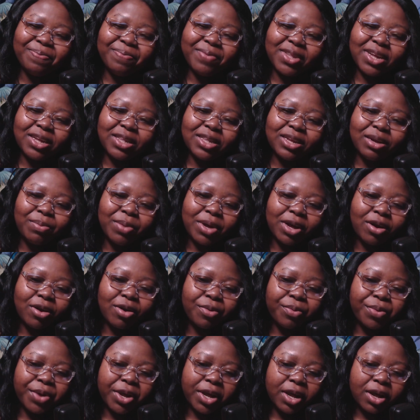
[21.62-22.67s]
That Time I
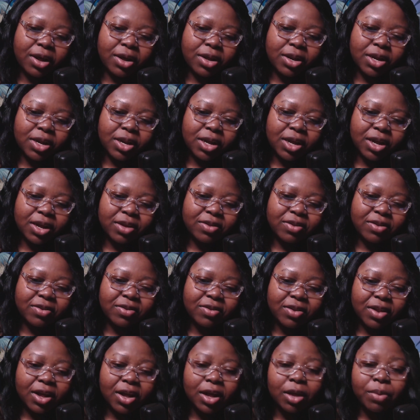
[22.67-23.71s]
Got Reincarnated as a
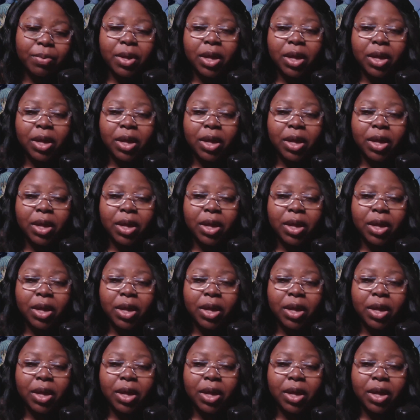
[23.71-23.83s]
Slime,